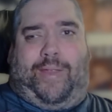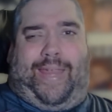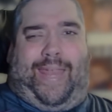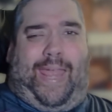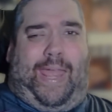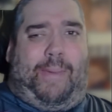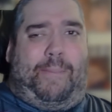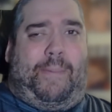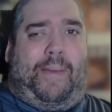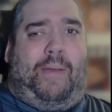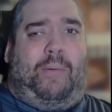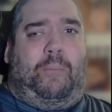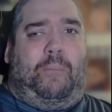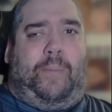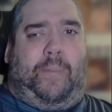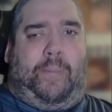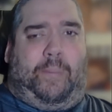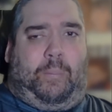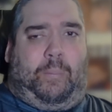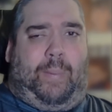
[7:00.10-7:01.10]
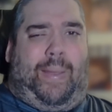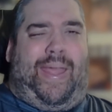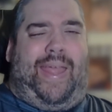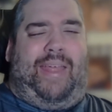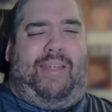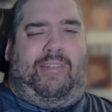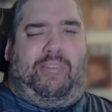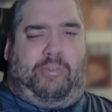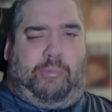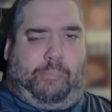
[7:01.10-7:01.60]
we came out with a
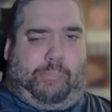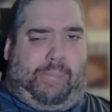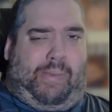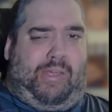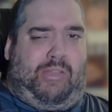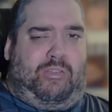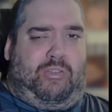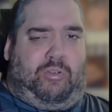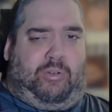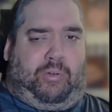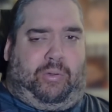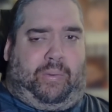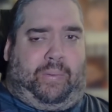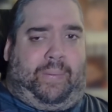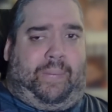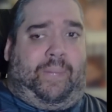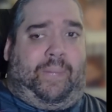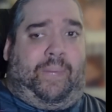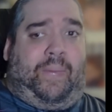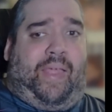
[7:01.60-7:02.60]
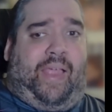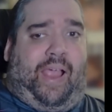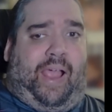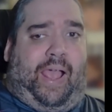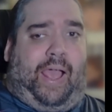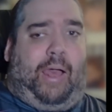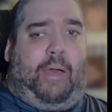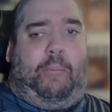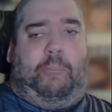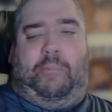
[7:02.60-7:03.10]
way to measure
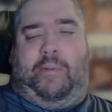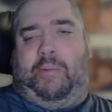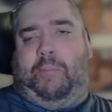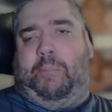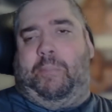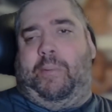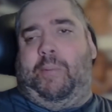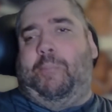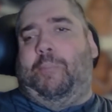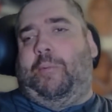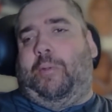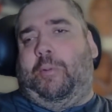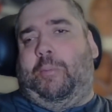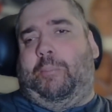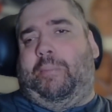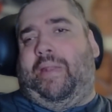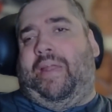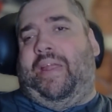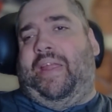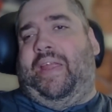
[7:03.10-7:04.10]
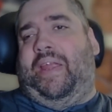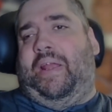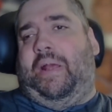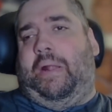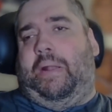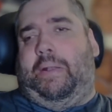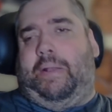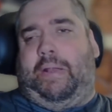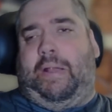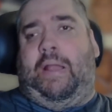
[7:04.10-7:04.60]
how many people are playing
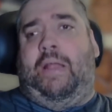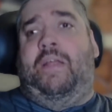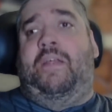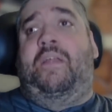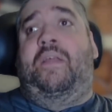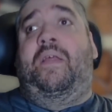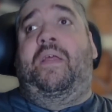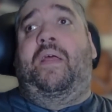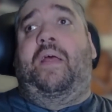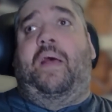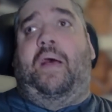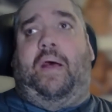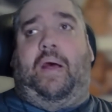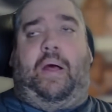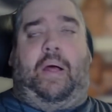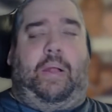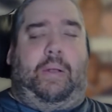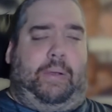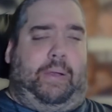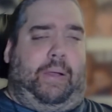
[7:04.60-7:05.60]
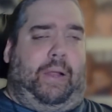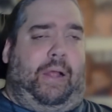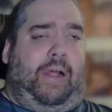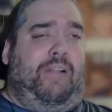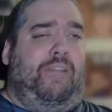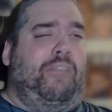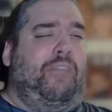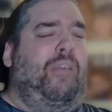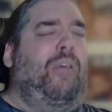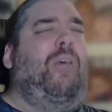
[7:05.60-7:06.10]
on
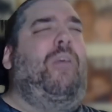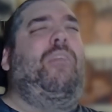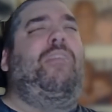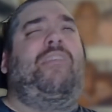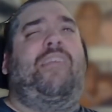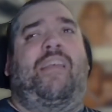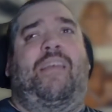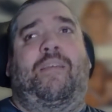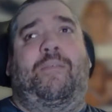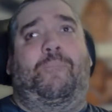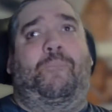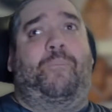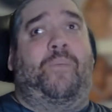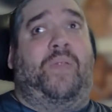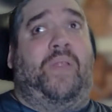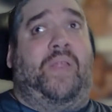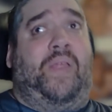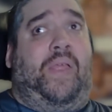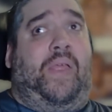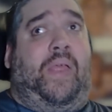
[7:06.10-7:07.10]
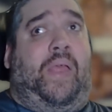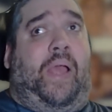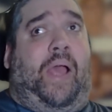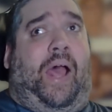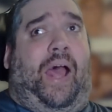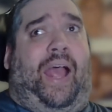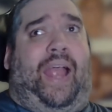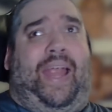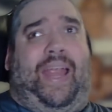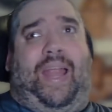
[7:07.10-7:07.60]
consoles,
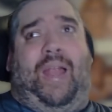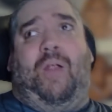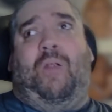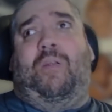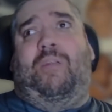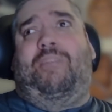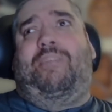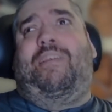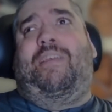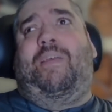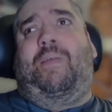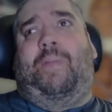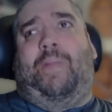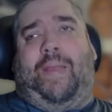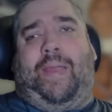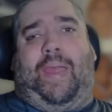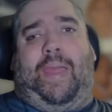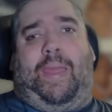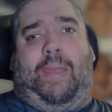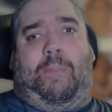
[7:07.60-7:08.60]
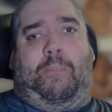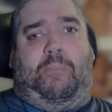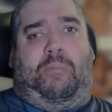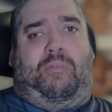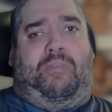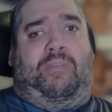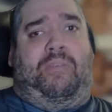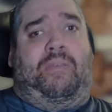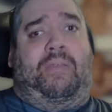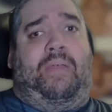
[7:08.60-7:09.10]
I guarantee the
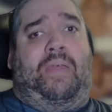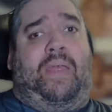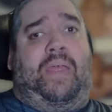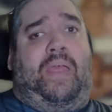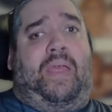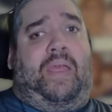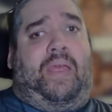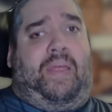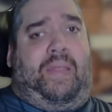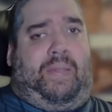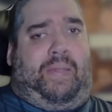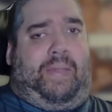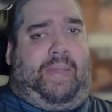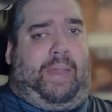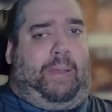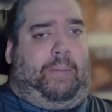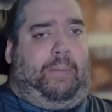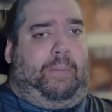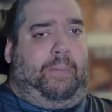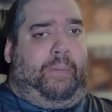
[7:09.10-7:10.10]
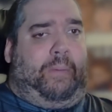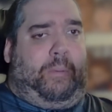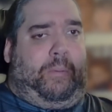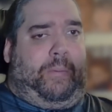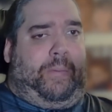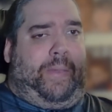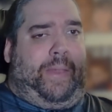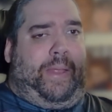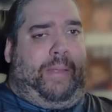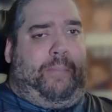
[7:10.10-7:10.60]
games that
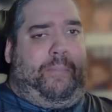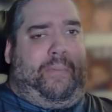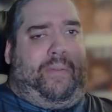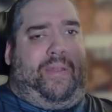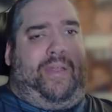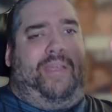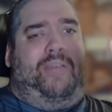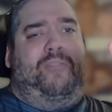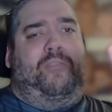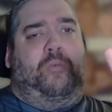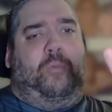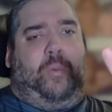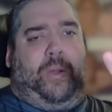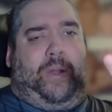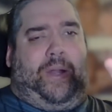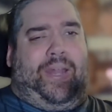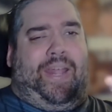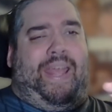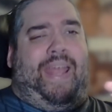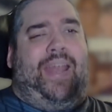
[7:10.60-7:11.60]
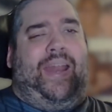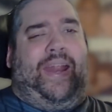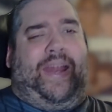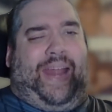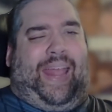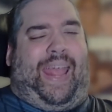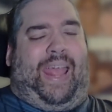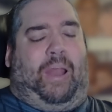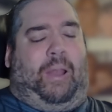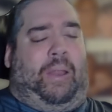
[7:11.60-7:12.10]
they believed were dead
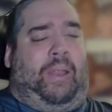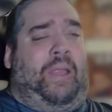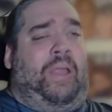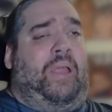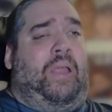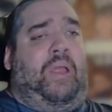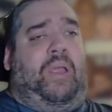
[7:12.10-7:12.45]
and had,